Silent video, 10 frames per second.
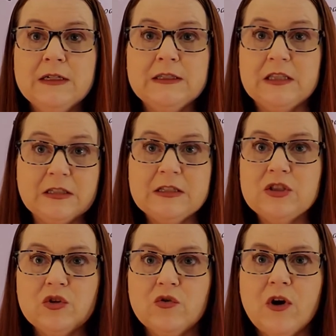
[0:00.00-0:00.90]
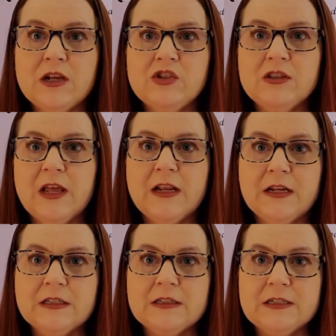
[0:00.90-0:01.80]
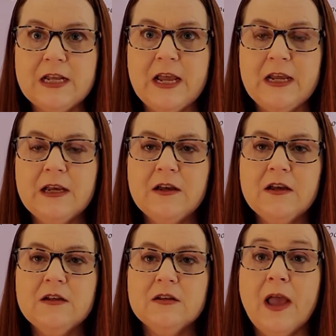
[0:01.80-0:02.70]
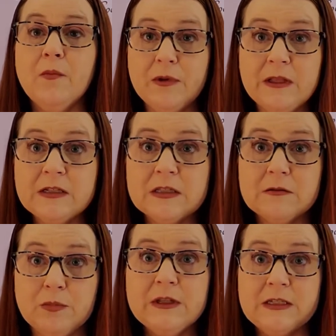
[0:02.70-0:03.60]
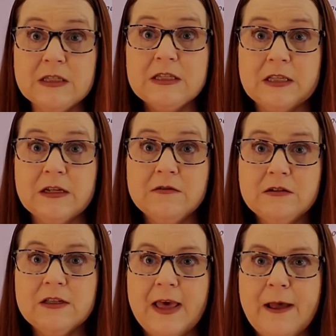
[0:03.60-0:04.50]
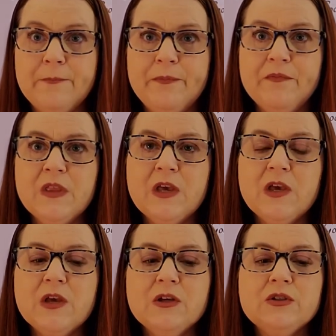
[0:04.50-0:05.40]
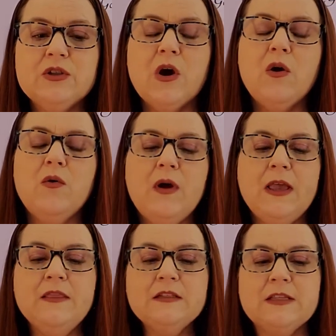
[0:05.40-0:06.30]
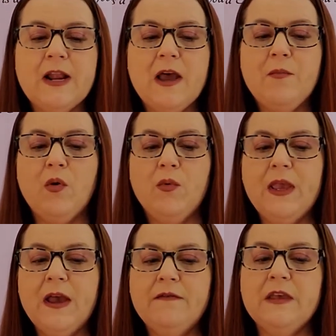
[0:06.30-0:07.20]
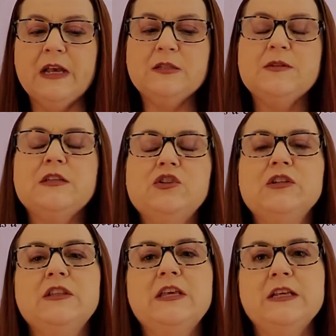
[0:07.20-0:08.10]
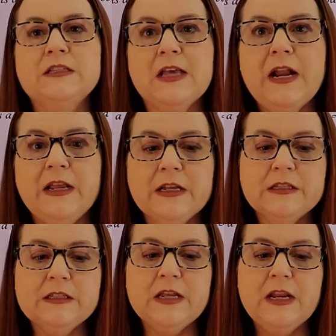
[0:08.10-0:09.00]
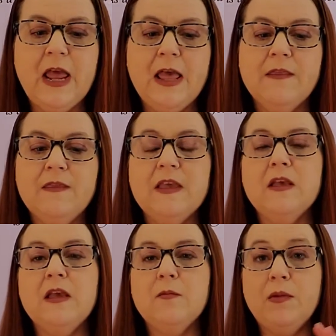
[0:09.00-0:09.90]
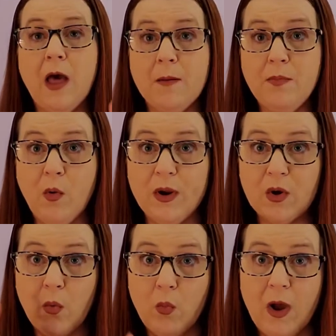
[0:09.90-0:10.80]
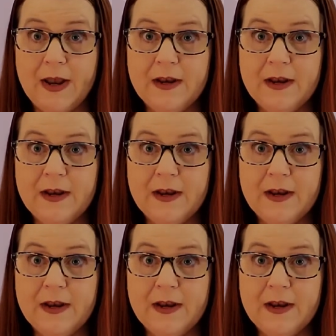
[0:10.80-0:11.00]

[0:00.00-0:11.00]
this is the direction that it needs to take. And please listen to that. So in the setup, we have the exposition, the inciting incident, and the plot point 1.